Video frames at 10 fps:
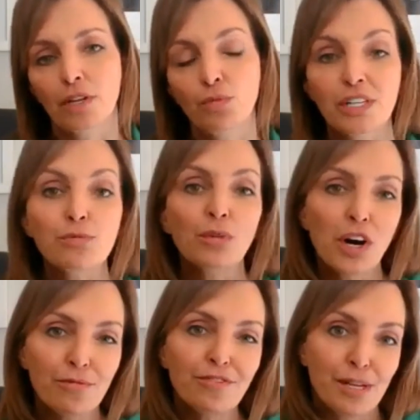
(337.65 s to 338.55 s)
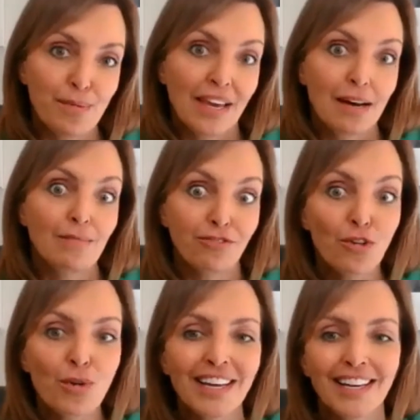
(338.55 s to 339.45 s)
which will hopefully become
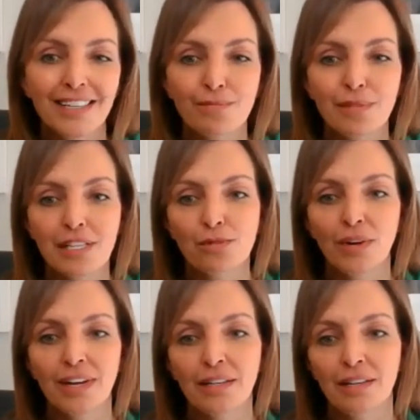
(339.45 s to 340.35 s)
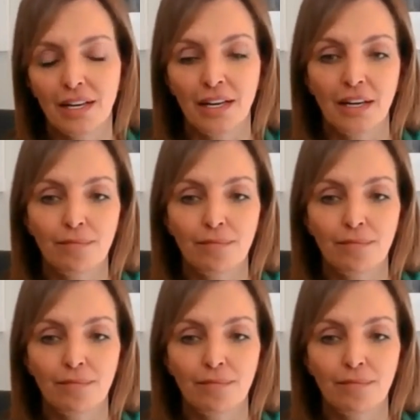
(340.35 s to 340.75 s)
4 academies when